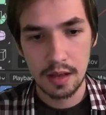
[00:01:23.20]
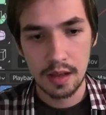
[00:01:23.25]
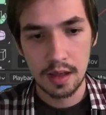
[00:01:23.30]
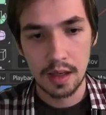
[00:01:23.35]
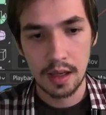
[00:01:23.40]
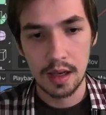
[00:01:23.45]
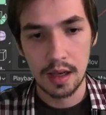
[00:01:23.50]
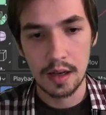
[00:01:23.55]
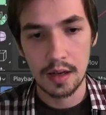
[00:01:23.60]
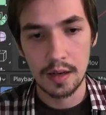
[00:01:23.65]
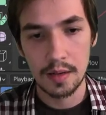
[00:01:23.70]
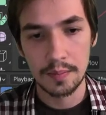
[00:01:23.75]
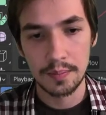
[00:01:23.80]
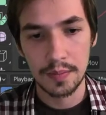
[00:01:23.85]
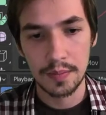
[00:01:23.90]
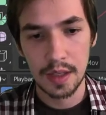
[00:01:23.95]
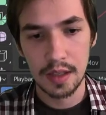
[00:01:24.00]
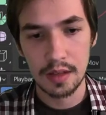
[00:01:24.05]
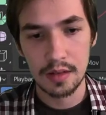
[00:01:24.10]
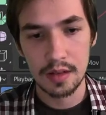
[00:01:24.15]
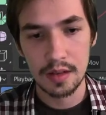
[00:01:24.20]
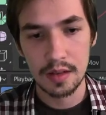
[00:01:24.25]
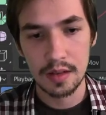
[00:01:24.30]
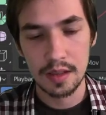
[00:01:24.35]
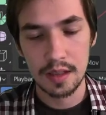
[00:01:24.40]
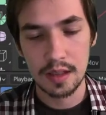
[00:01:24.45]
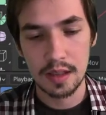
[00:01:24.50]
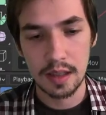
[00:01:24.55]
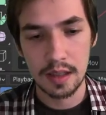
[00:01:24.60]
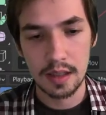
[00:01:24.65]
and you can
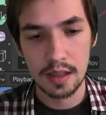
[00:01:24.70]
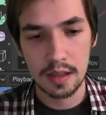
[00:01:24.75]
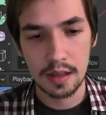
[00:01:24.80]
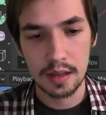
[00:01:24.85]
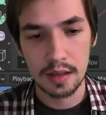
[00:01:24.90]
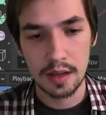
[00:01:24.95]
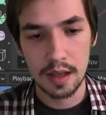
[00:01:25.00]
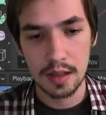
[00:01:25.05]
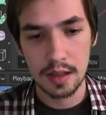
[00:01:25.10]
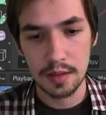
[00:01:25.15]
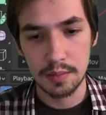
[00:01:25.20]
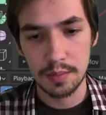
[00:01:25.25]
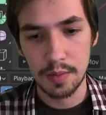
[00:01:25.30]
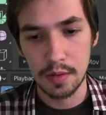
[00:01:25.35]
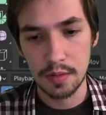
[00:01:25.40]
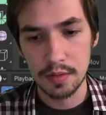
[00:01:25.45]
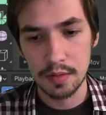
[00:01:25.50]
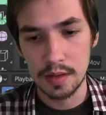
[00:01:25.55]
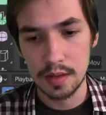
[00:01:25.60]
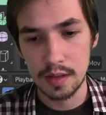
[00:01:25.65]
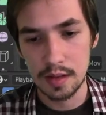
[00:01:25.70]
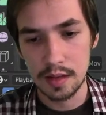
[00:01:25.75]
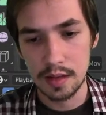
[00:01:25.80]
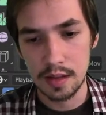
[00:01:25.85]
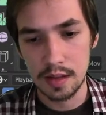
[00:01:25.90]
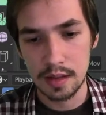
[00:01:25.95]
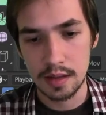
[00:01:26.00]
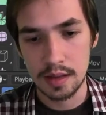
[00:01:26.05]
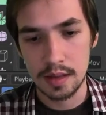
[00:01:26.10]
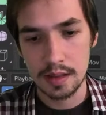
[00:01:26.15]
see, like, as opposed to
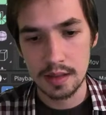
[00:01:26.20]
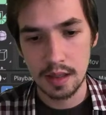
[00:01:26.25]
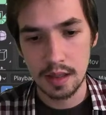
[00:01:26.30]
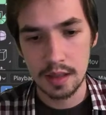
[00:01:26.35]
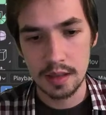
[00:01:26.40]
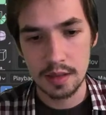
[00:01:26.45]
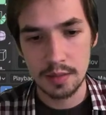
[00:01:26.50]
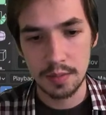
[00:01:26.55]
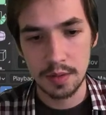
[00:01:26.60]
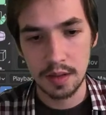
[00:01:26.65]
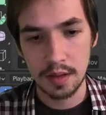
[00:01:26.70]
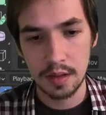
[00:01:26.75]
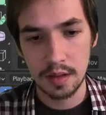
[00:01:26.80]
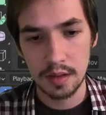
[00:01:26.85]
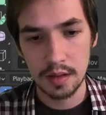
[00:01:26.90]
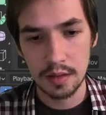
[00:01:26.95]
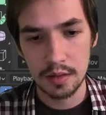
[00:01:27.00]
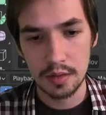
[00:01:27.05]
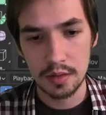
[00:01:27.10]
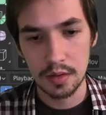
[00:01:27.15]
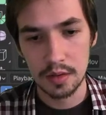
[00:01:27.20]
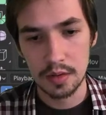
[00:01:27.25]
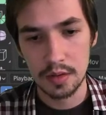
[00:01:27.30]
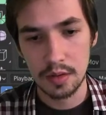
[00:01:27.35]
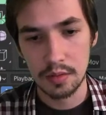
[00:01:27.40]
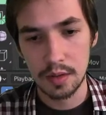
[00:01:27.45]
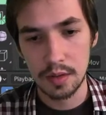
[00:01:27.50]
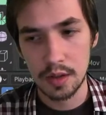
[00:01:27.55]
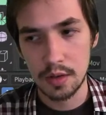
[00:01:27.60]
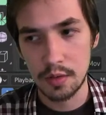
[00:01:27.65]
these sides being just
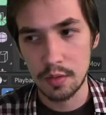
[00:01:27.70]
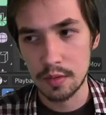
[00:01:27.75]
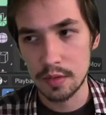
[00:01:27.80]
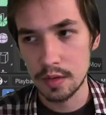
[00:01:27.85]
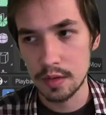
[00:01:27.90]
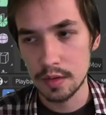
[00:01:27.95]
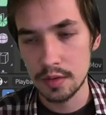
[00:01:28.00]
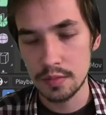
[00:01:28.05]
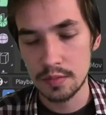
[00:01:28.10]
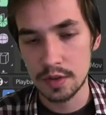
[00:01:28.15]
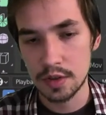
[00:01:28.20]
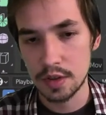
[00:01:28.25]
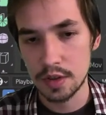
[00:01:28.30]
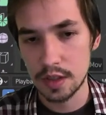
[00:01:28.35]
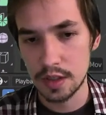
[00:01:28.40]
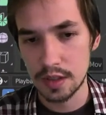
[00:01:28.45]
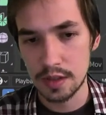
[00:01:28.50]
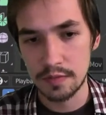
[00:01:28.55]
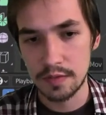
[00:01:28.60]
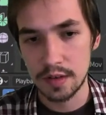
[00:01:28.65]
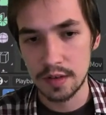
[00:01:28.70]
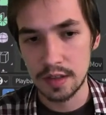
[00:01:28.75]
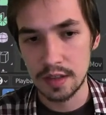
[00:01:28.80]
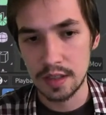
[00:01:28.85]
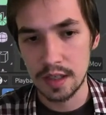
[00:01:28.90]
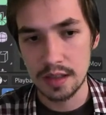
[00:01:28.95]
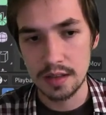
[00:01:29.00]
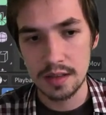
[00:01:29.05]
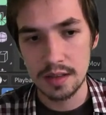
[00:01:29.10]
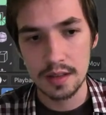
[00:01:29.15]
3 corners, which isn't very
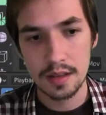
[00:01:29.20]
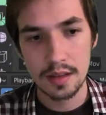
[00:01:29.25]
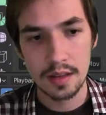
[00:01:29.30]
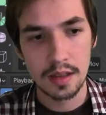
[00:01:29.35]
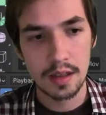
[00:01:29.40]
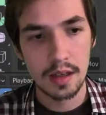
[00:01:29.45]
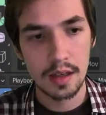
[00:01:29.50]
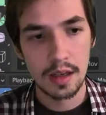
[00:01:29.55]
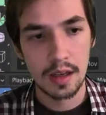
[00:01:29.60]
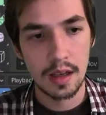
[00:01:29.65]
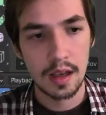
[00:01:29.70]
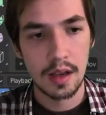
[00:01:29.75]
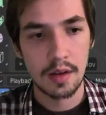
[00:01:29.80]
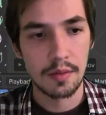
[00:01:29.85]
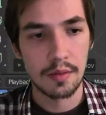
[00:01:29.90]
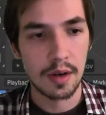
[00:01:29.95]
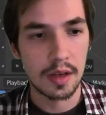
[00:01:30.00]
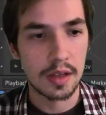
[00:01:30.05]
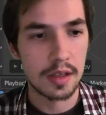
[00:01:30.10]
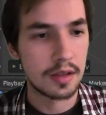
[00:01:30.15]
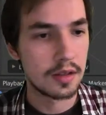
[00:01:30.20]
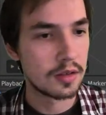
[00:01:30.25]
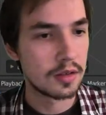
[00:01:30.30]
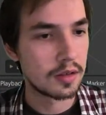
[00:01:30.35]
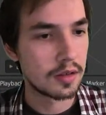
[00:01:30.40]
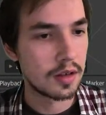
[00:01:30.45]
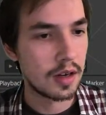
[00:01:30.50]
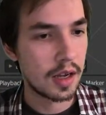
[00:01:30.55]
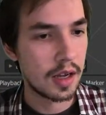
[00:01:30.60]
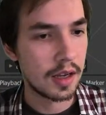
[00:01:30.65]
dense. Right
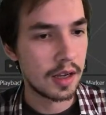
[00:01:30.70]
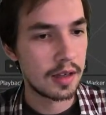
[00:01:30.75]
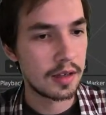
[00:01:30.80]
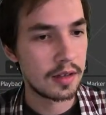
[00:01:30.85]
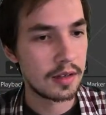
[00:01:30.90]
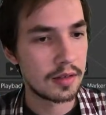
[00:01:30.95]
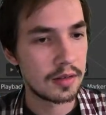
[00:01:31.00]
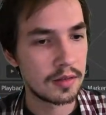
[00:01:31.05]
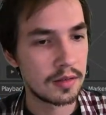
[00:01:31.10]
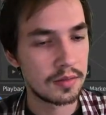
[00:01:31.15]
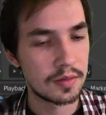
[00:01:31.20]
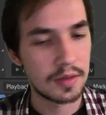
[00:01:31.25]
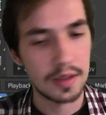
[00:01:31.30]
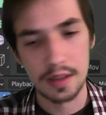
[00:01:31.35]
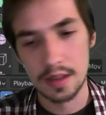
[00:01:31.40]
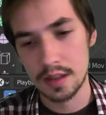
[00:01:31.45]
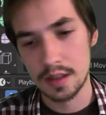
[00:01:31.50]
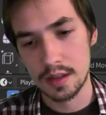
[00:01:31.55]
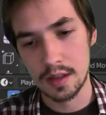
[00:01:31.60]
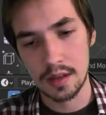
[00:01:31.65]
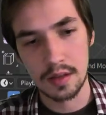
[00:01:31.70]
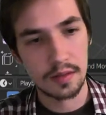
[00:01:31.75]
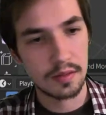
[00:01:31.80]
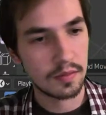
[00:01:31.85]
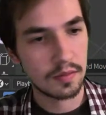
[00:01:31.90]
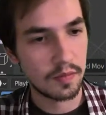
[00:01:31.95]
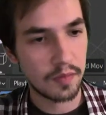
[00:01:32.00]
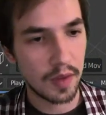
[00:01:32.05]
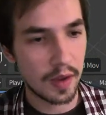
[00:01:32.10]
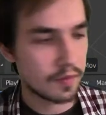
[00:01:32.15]
here, this is a
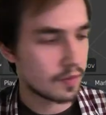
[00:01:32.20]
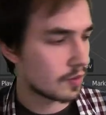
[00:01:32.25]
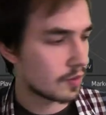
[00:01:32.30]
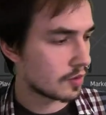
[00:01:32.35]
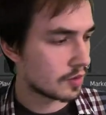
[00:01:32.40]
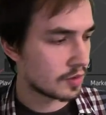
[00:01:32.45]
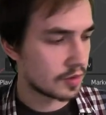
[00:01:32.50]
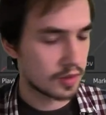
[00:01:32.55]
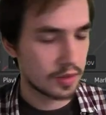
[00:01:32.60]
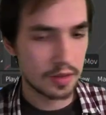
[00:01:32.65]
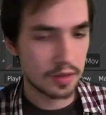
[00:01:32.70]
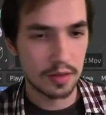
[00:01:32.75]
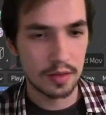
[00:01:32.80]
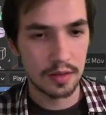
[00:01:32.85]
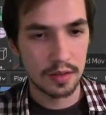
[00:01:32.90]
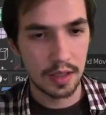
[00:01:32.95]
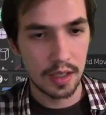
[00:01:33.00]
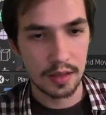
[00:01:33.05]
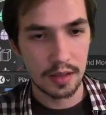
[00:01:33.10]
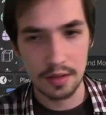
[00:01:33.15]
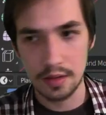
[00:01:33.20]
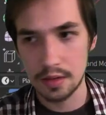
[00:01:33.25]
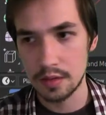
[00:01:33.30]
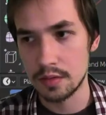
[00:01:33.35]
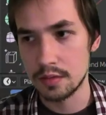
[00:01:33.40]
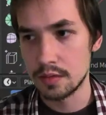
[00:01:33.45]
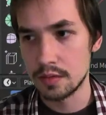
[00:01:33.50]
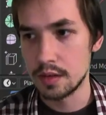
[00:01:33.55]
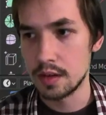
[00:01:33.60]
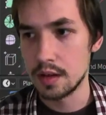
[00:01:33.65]
5 corners. Yeah,
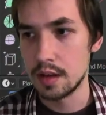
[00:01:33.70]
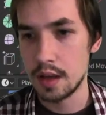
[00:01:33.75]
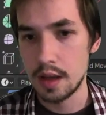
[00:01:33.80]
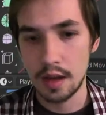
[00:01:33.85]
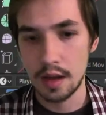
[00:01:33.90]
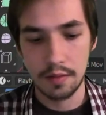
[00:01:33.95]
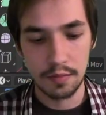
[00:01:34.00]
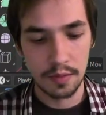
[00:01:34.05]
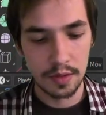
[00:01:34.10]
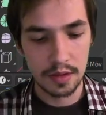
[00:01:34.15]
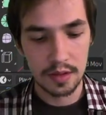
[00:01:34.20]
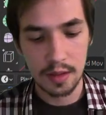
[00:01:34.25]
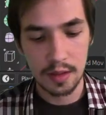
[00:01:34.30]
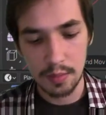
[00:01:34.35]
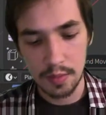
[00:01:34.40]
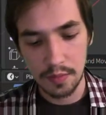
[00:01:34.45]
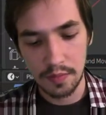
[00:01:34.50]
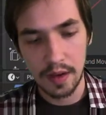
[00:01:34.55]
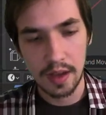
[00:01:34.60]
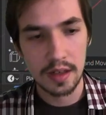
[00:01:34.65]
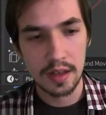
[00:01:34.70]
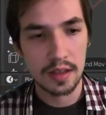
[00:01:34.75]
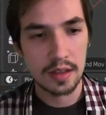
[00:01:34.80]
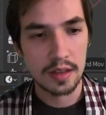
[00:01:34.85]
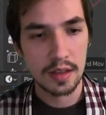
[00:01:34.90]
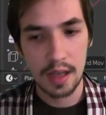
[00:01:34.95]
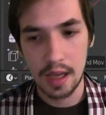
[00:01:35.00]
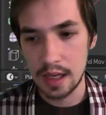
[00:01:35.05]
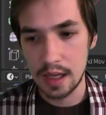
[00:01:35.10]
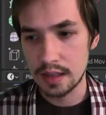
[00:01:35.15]
so when you subdivide it,
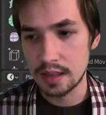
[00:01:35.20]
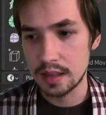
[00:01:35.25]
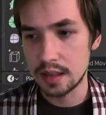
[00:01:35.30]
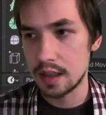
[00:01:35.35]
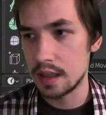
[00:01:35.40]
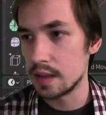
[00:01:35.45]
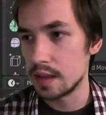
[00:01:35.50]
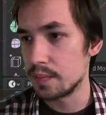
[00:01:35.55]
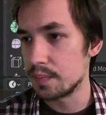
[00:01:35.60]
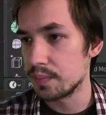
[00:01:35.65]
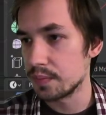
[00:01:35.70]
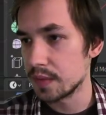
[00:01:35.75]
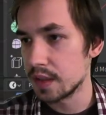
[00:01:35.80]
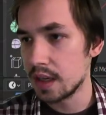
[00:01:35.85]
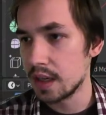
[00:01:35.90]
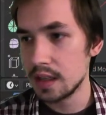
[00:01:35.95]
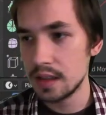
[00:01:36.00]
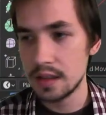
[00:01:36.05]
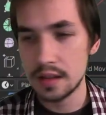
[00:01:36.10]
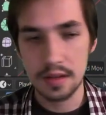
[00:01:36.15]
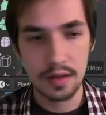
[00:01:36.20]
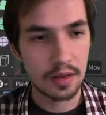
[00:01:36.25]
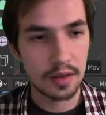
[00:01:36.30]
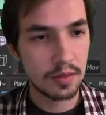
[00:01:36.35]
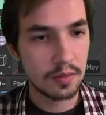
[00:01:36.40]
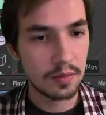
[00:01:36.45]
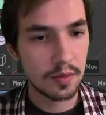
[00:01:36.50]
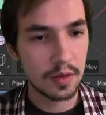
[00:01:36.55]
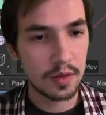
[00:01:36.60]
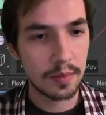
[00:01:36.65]
it adds a lot. Hey DSO,
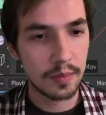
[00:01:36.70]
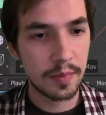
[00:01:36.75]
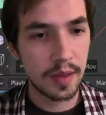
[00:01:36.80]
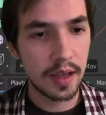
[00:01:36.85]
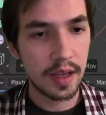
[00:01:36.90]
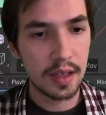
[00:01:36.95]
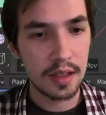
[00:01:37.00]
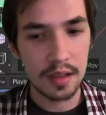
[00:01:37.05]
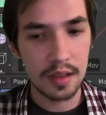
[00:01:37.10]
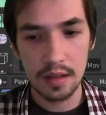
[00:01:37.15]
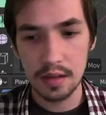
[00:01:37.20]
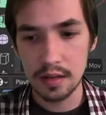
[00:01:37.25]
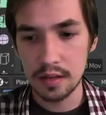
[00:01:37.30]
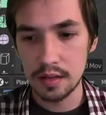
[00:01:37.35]
welcome back.